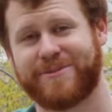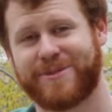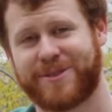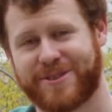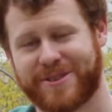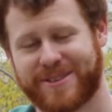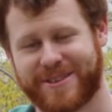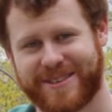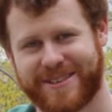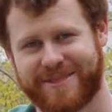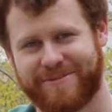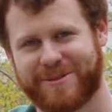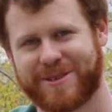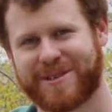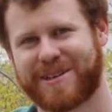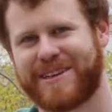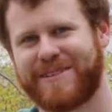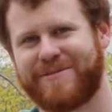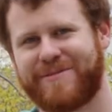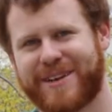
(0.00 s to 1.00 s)
It was
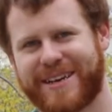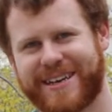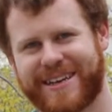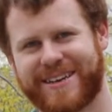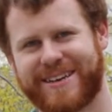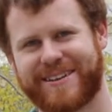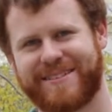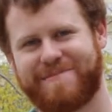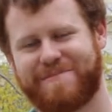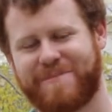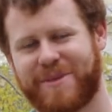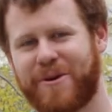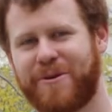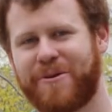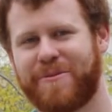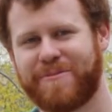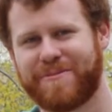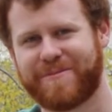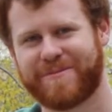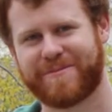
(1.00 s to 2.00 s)
kind of like
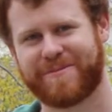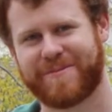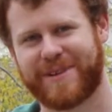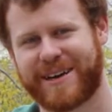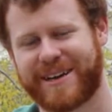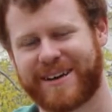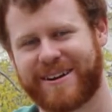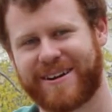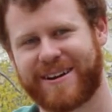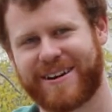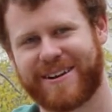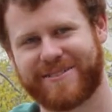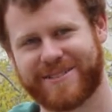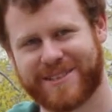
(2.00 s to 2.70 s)
home back in Ireland.